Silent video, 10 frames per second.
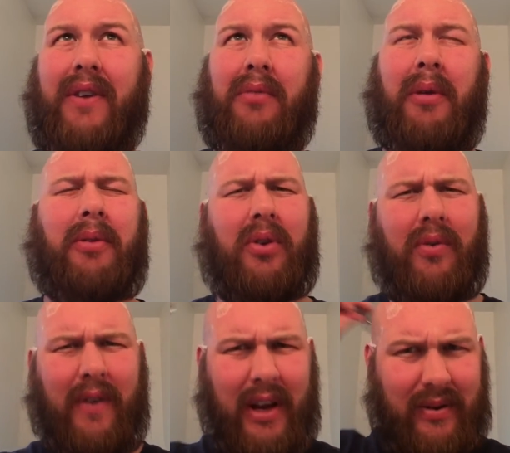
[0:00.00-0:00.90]
video, maybe
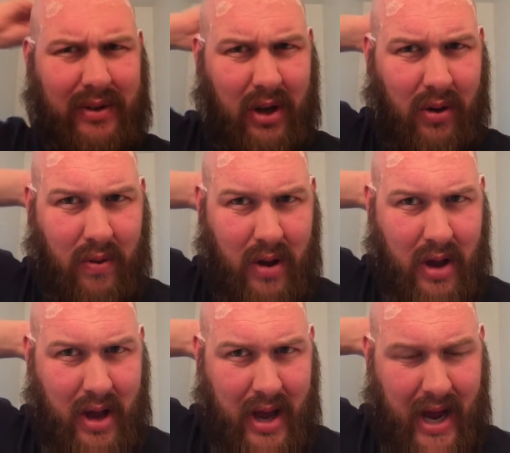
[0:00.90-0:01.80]
two videos ago,
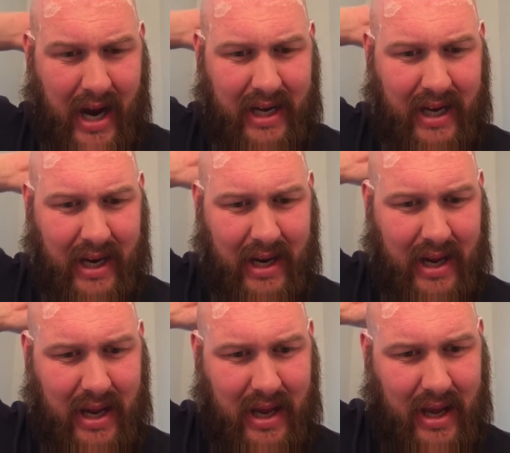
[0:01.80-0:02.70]
I
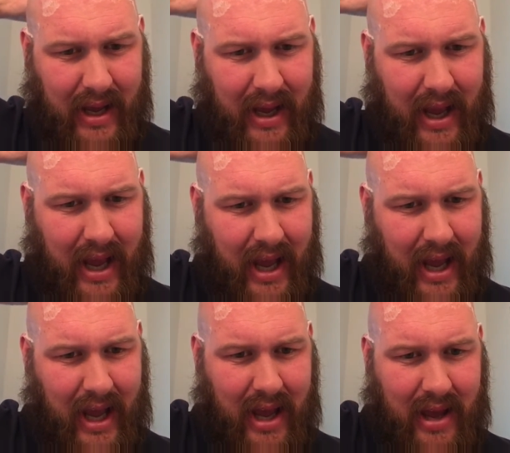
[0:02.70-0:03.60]
did
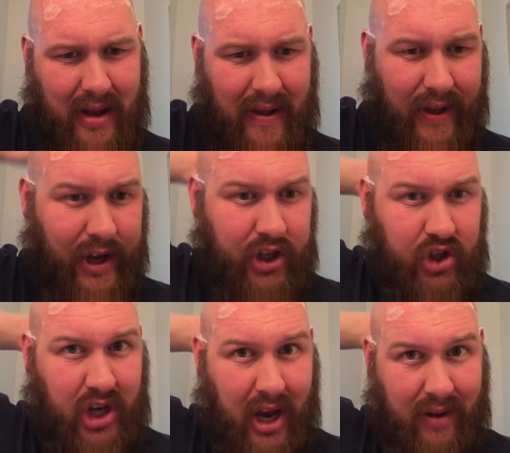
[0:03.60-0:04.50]
a
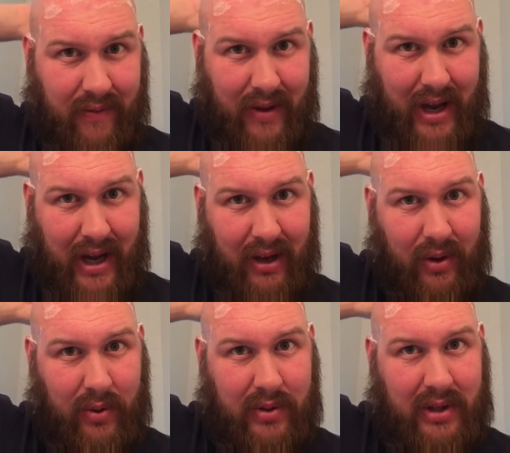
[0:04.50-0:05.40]
shave and I
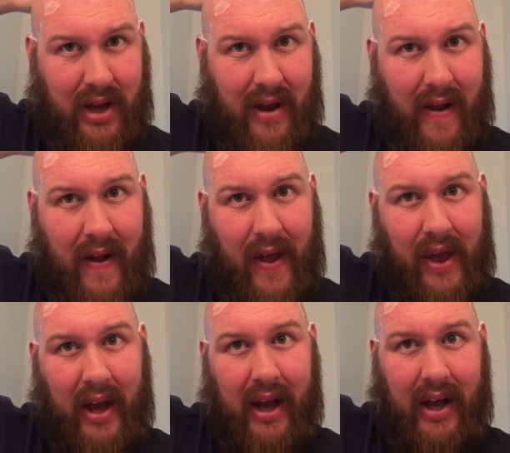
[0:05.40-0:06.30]
used
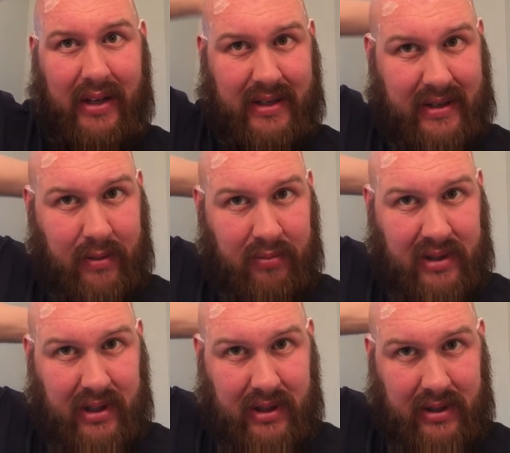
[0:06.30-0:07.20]
a
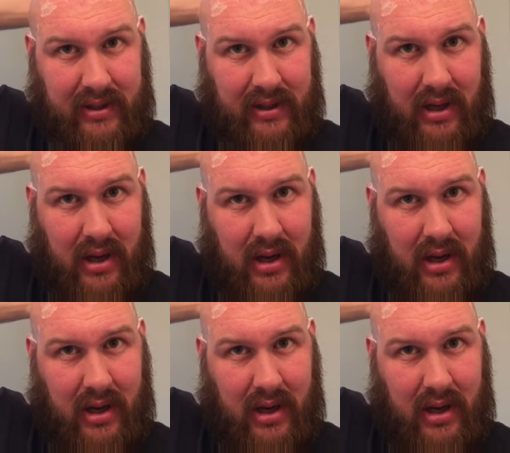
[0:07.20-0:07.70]
Simpson's